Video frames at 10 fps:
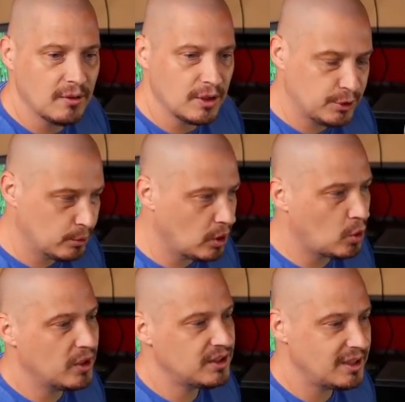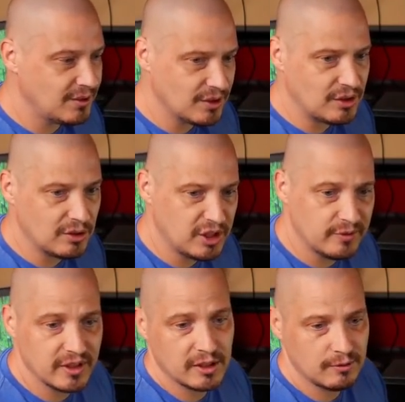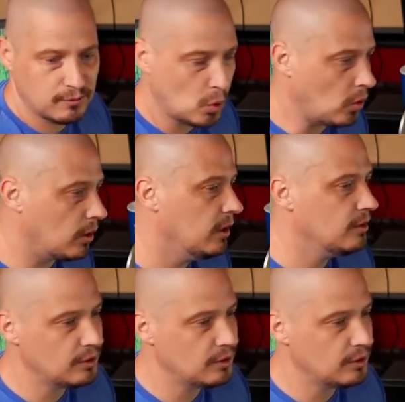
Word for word: that you're requesting the certificate for.